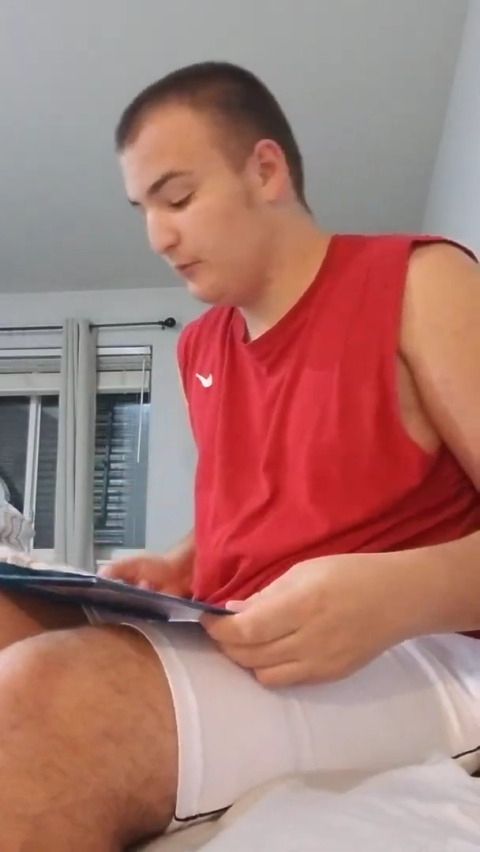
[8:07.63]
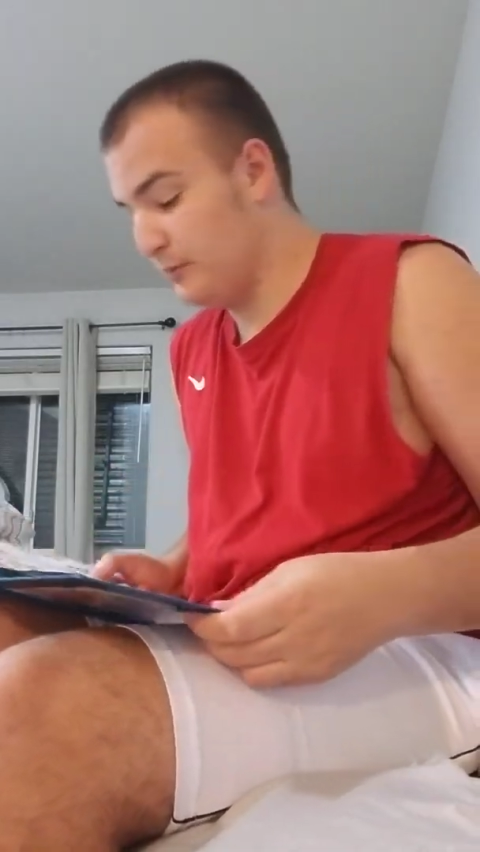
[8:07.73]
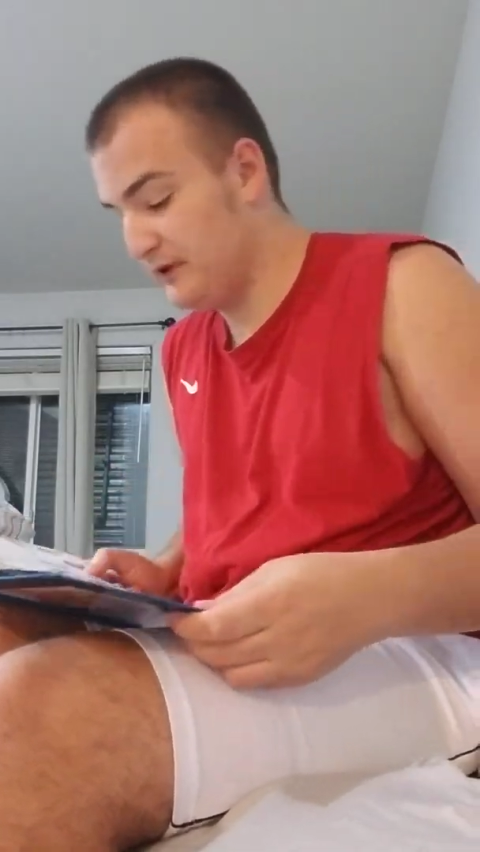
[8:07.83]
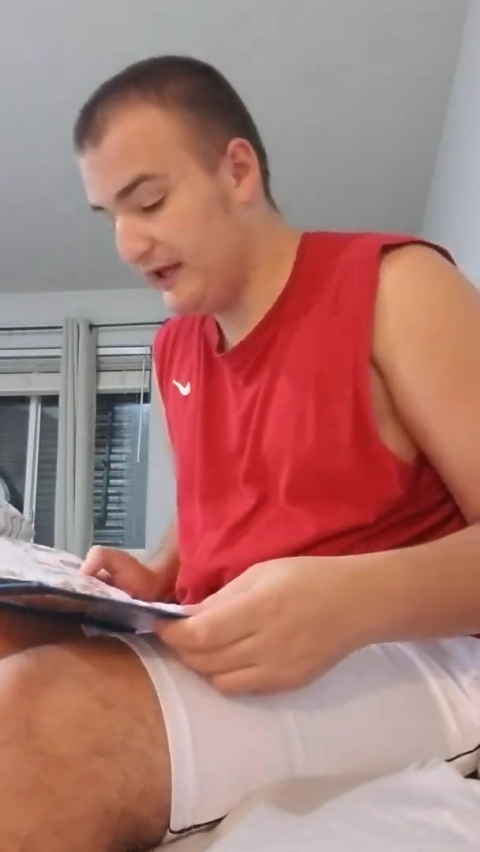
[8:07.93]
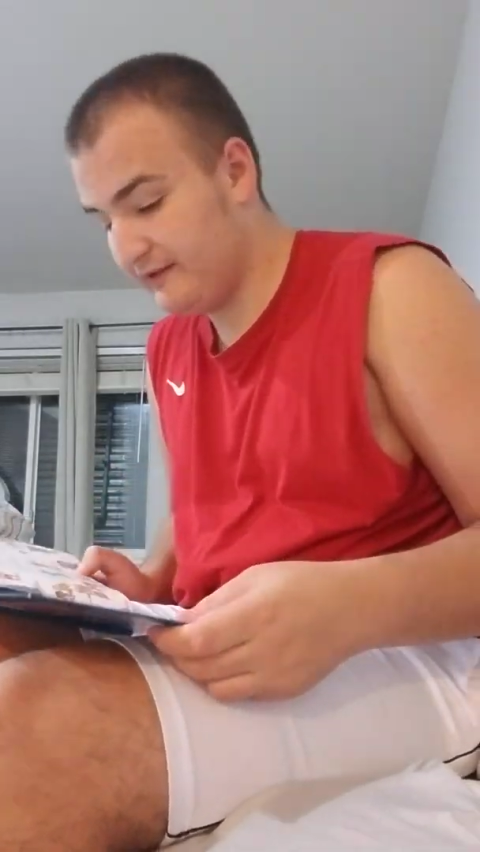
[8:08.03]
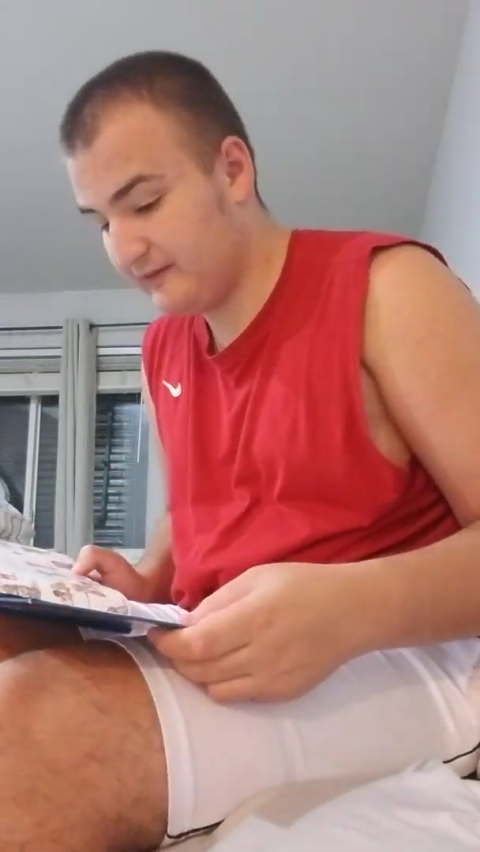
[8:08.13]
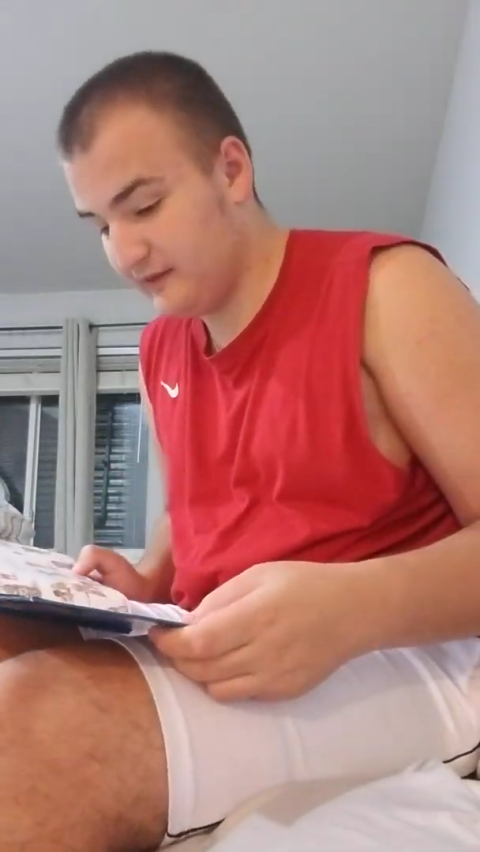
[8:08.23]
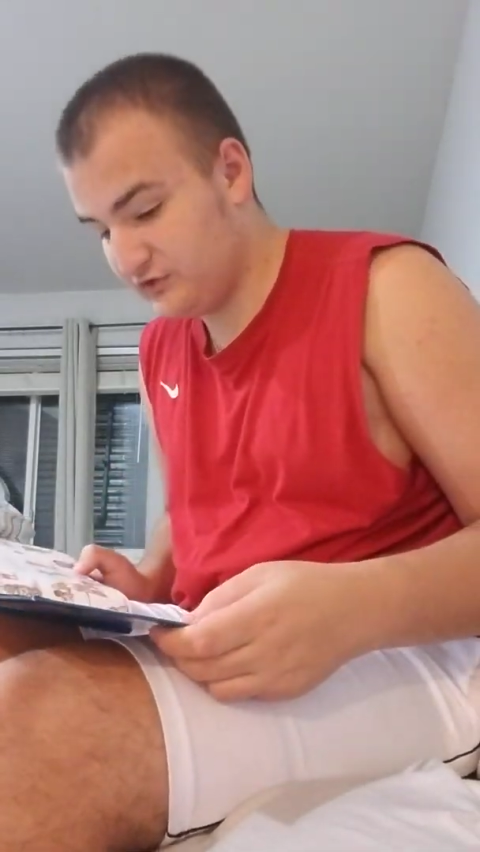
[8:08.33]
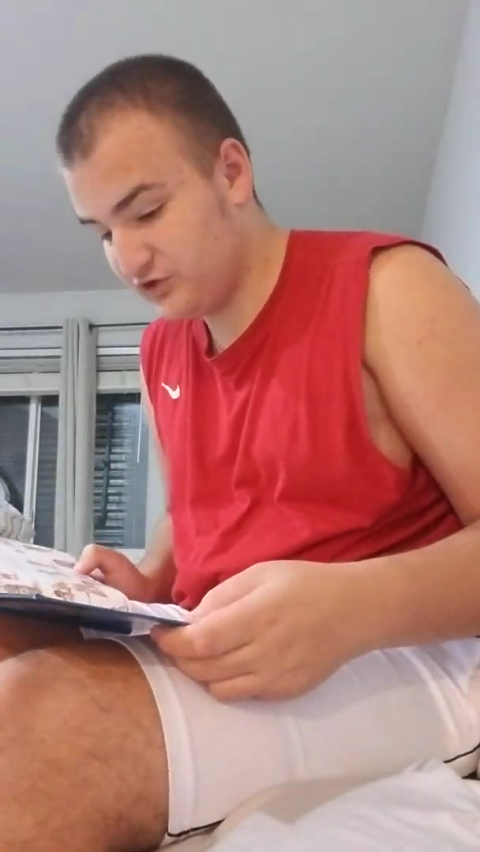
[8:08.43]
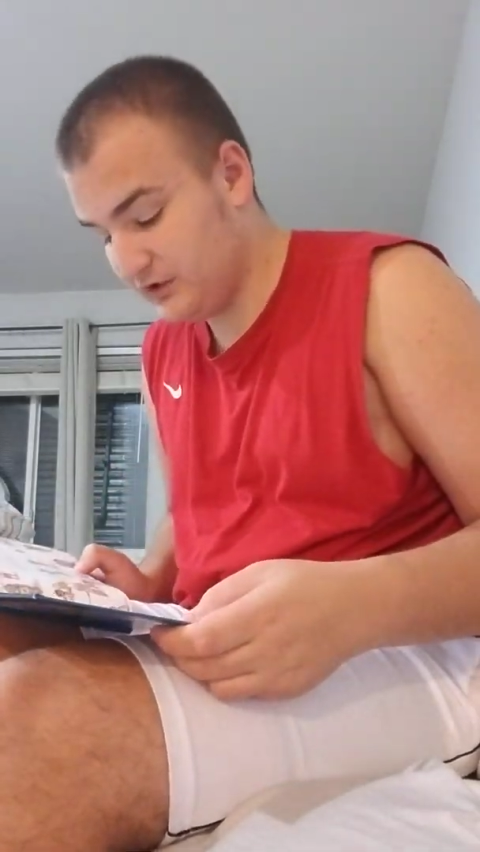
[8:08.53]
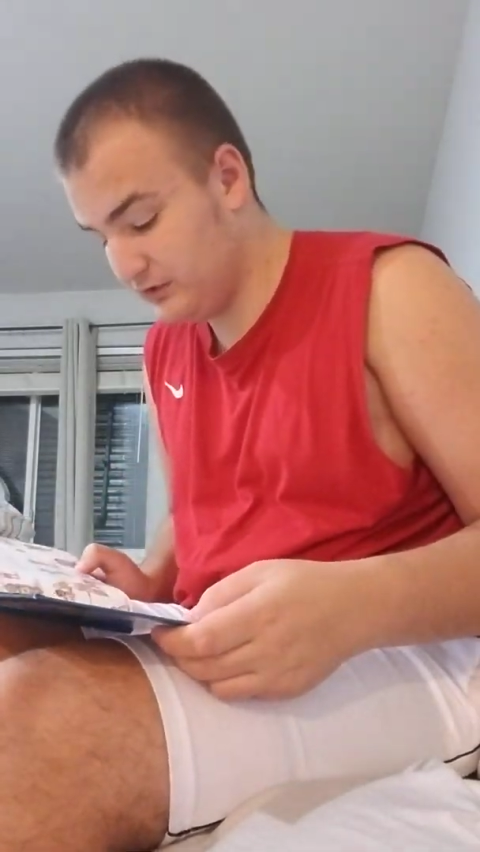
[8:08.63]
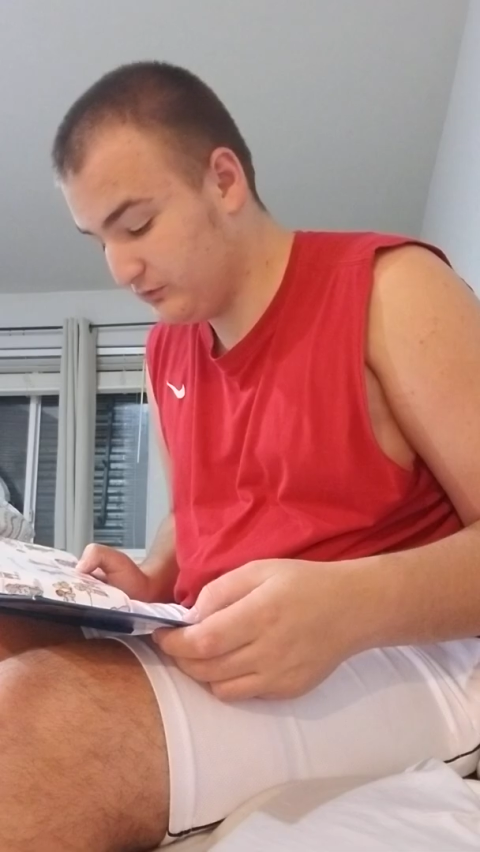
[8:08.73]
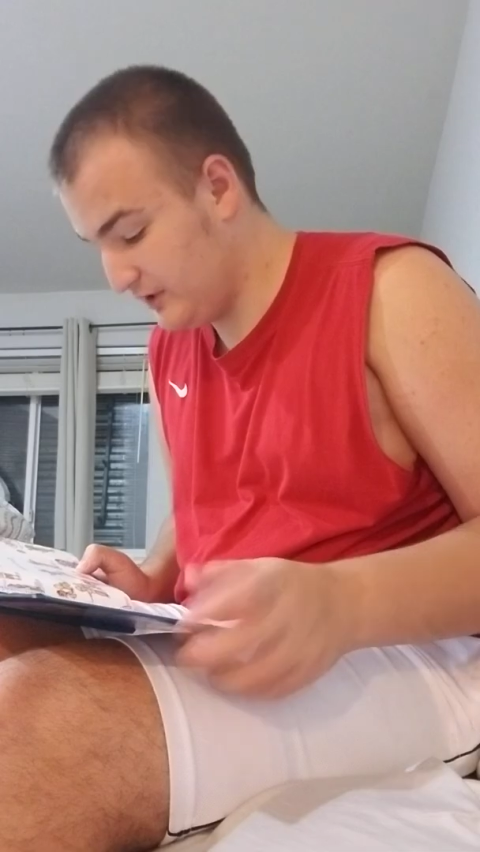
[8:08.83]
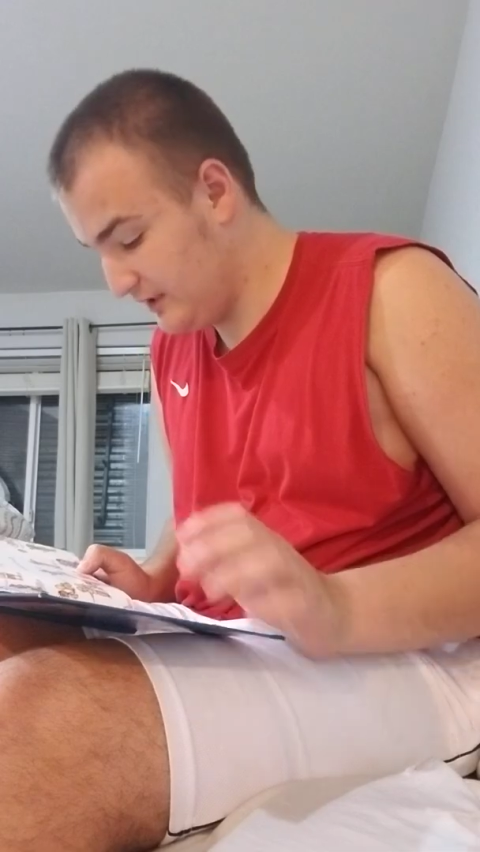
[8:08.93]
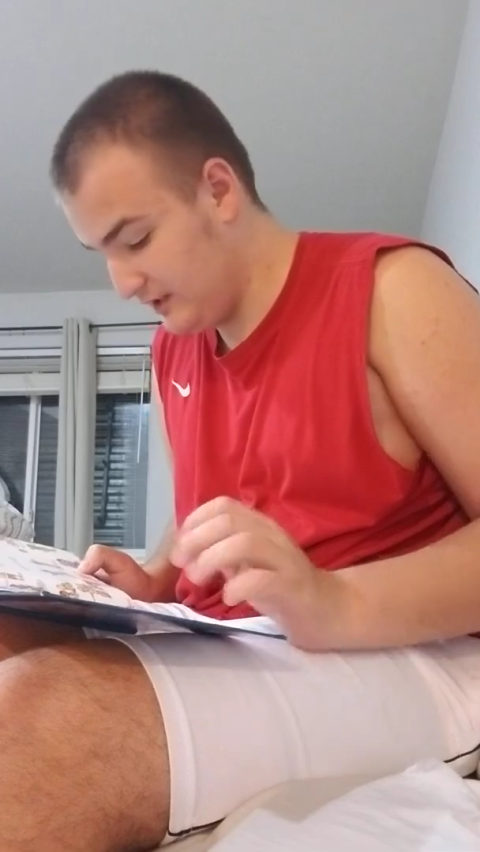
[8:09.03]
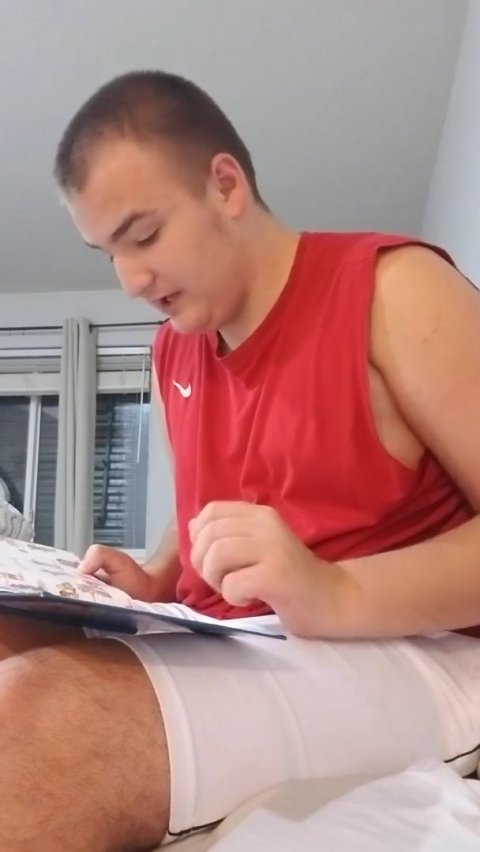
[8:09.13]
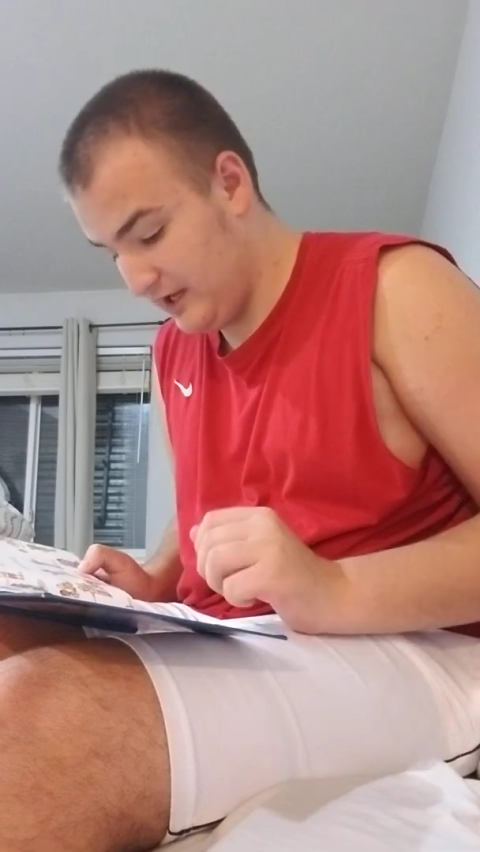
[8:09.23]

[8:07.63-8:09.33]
Bless the children